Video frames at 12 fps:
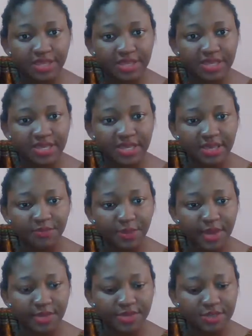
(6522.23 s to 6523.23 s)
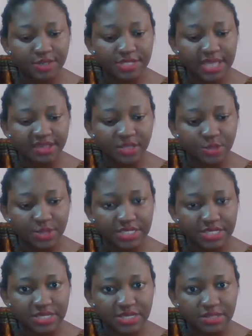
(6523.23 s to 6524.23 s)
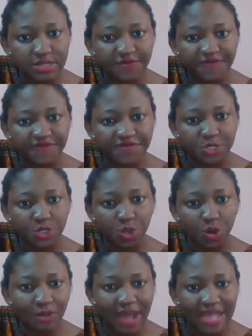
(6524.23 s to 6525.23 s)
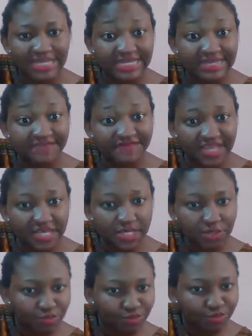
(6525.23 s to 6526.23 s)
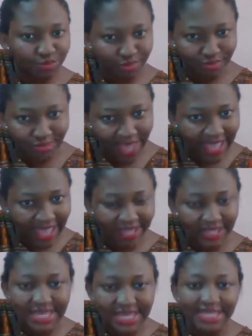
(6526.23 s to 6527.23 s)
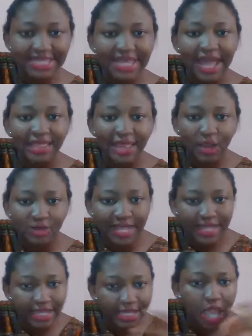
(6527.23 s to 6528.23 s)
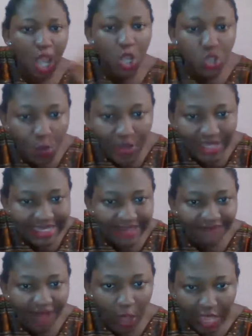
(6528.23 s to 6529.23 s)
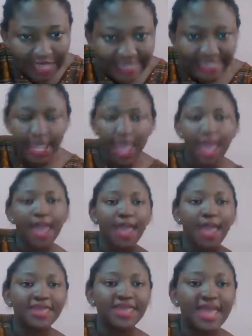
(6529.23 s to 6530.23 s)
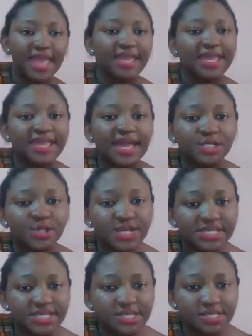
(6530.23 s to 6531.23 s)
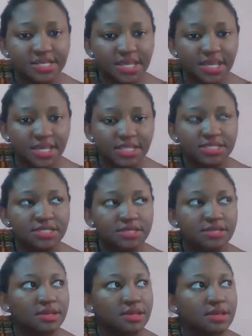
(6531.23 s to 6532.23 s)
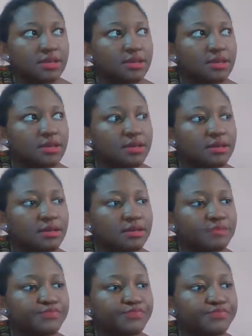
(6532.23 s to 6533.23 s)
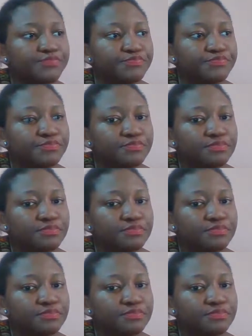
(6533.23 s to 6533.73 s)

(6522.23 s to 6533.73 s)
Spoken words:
yeah, Popo Hibiscus addresses freedom and DV. I cannot say it aloud like domestic violence. Yeah, it addresses it. Um,